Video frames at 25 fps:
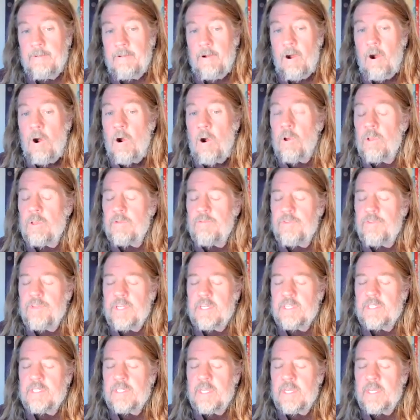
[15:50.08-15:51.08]
All of
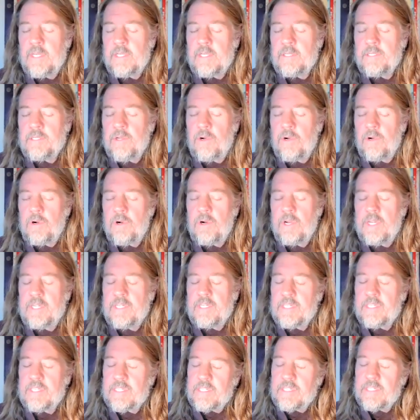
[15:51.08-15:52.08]
these things are
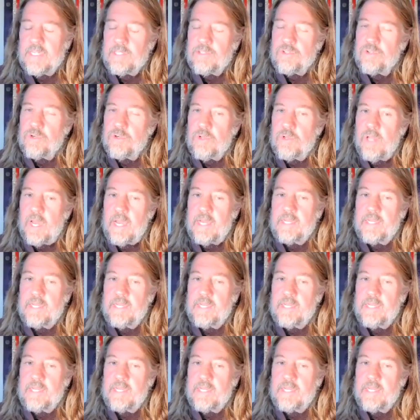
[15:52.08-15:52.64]
essential